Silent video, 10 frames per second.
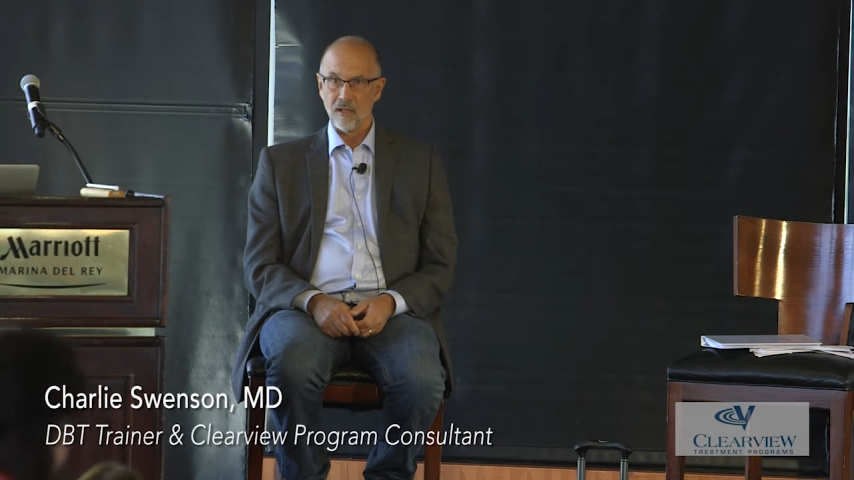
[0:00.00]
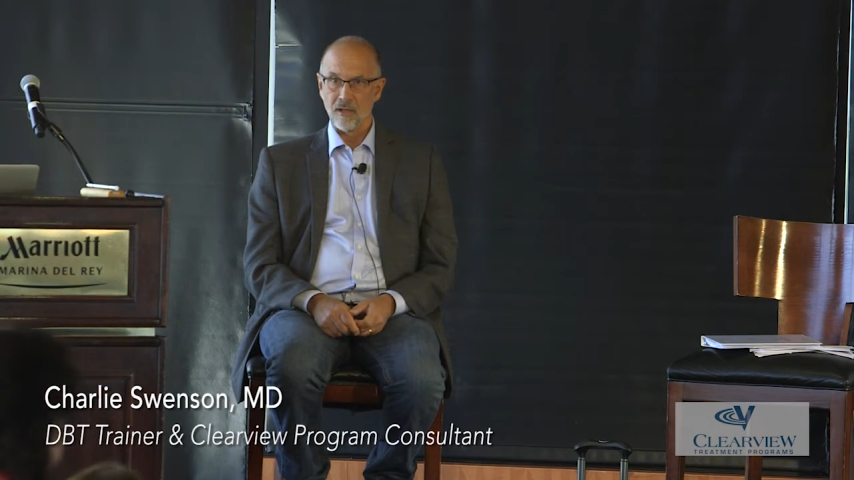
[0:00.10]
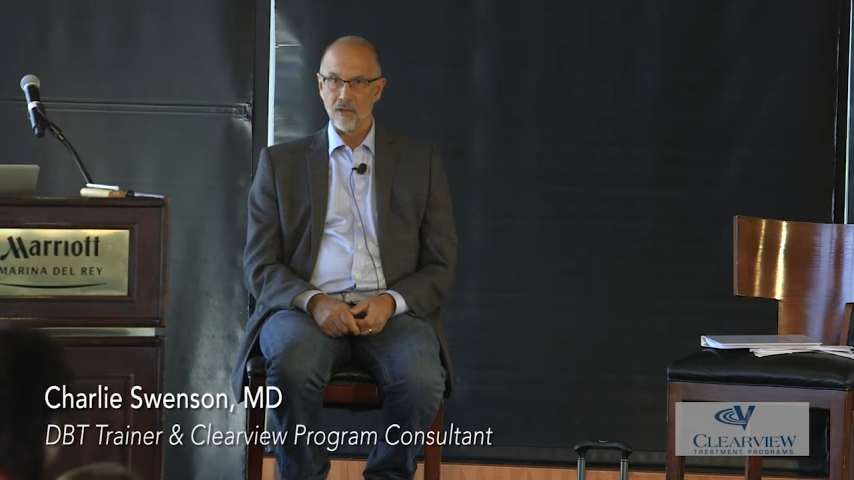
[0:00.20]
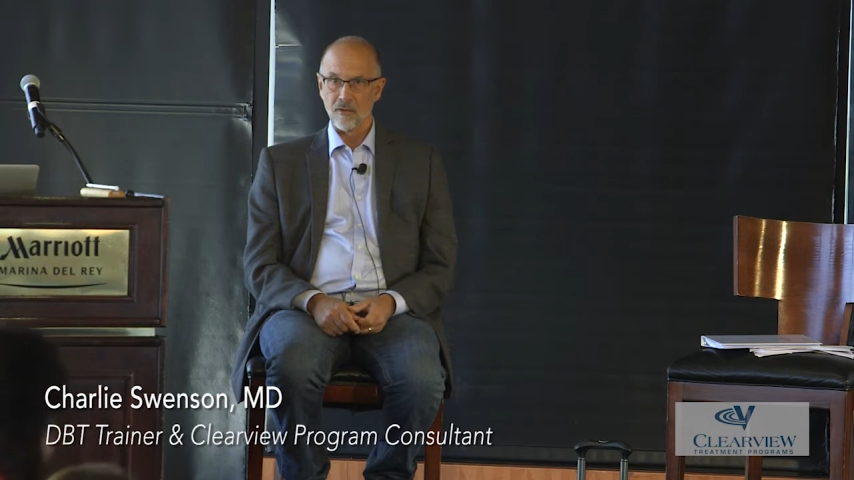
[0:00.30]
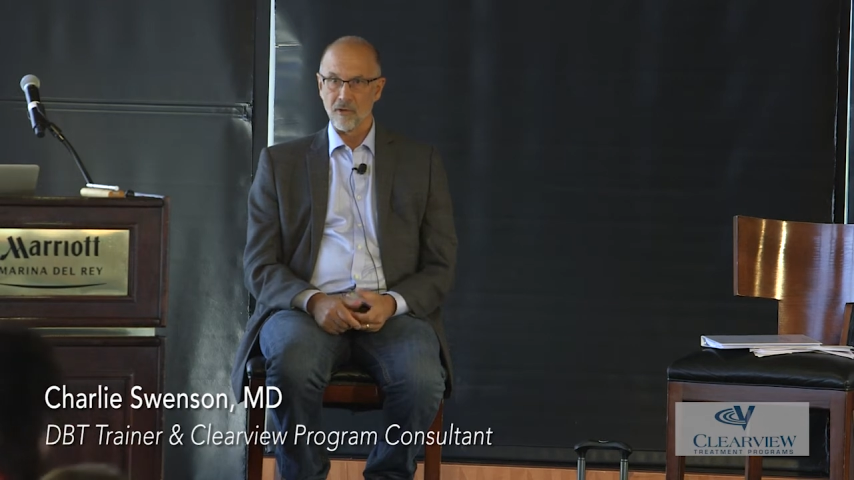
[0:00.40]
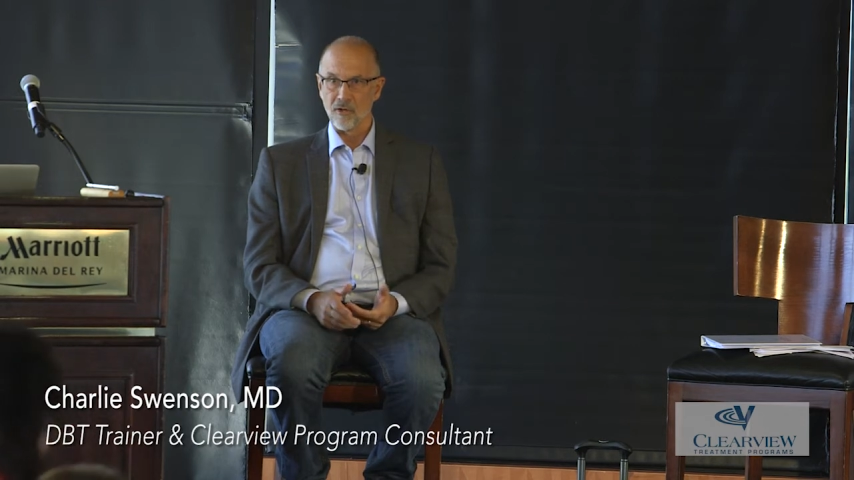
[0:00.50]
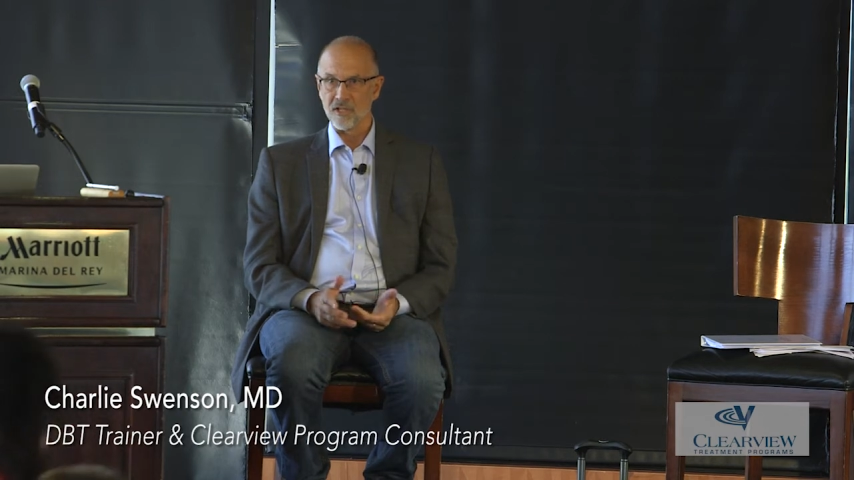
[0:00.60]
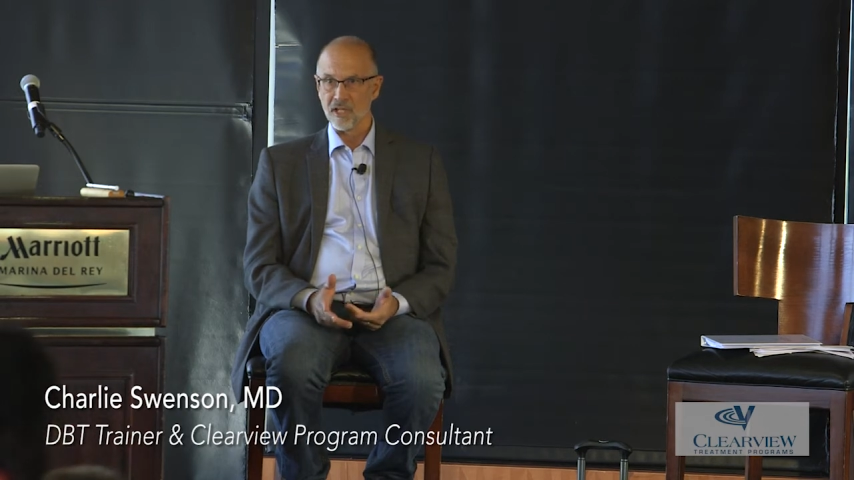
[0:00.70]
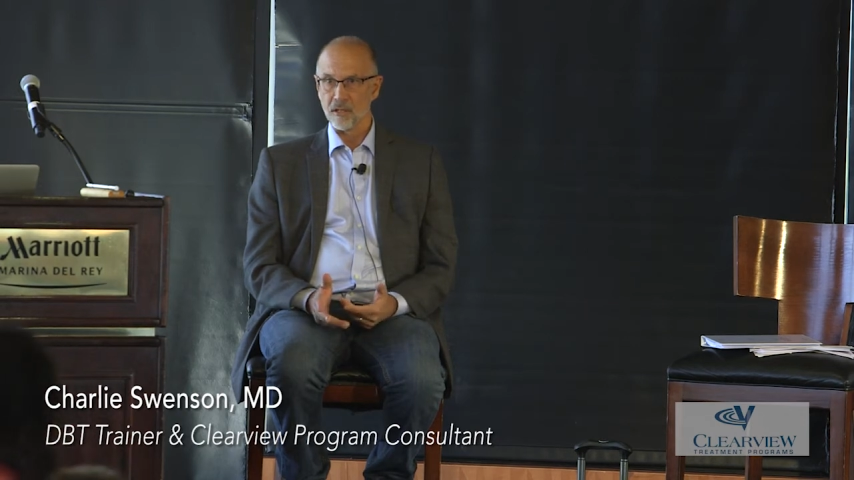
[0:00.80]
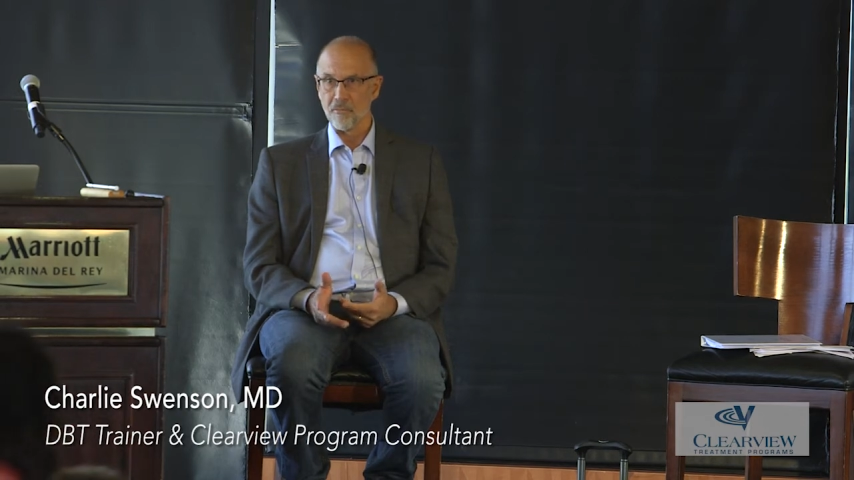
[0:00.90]
You're
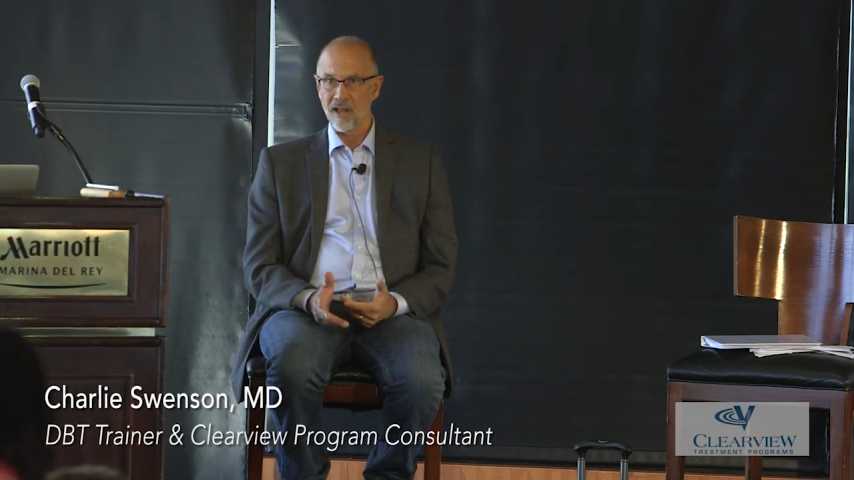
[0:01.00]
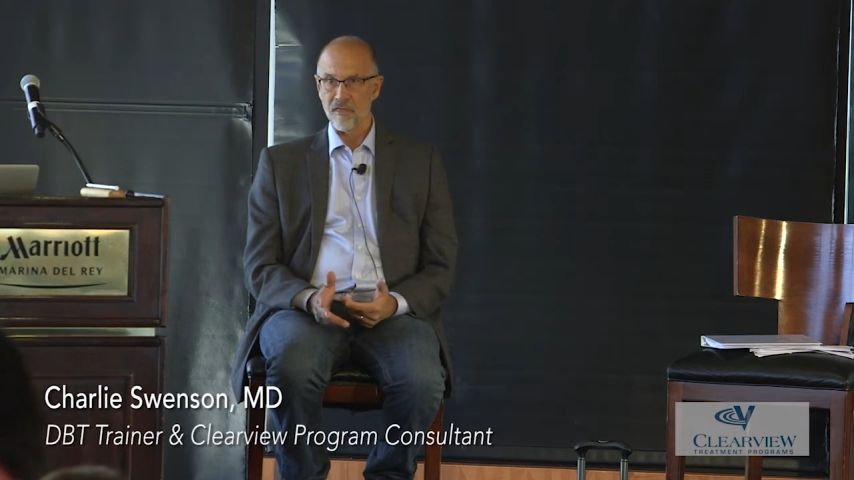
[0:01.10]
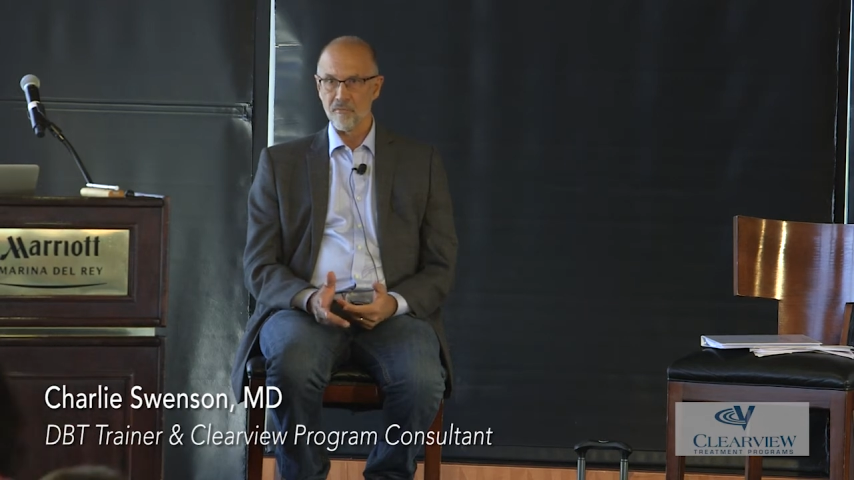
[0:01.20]
noticing the breath,